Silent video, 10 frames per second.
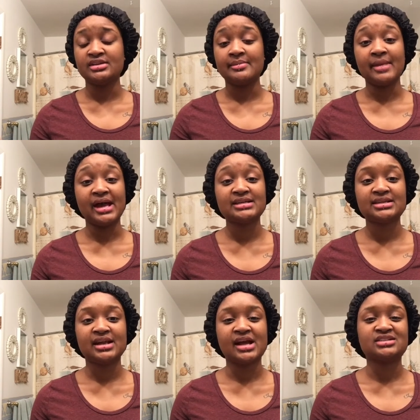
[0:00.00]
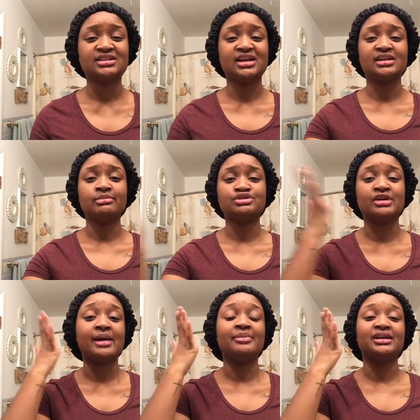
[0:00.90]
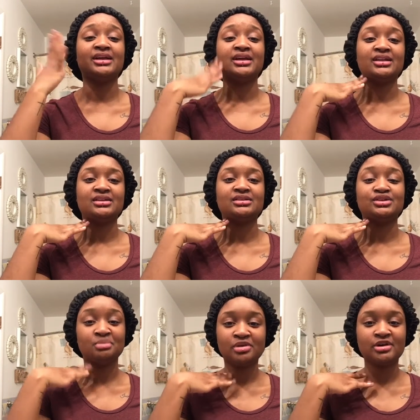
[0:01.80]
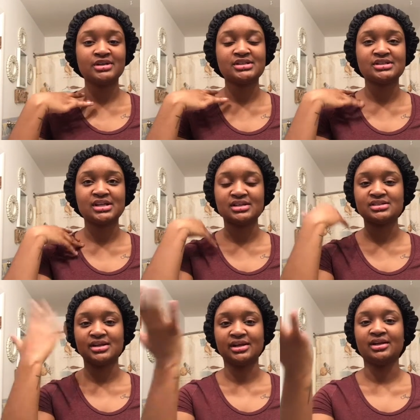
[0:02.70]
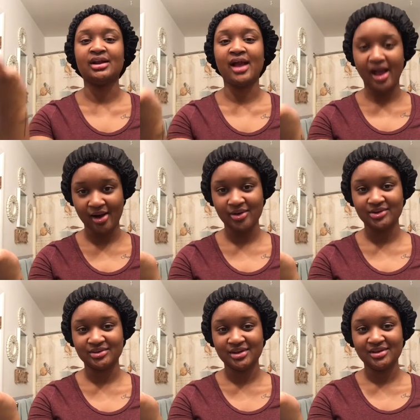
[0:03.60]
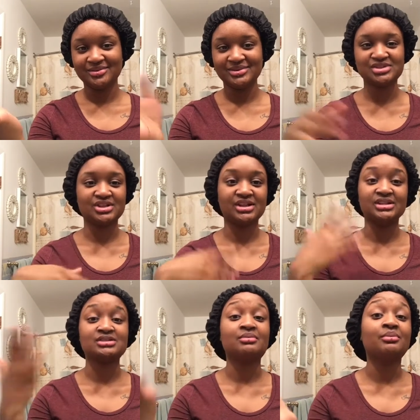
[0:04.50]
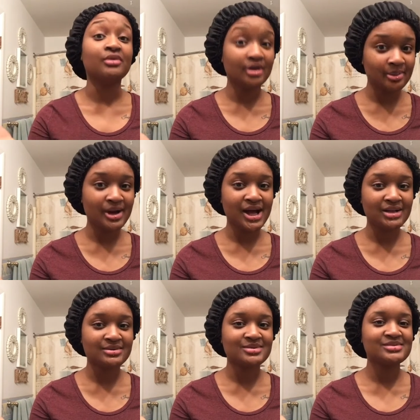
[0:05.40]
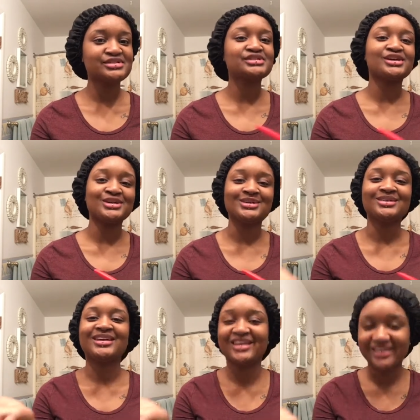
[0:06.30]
the mask can actually end up trapping it in your pores instead of sucking it out, which can lead to more problems. So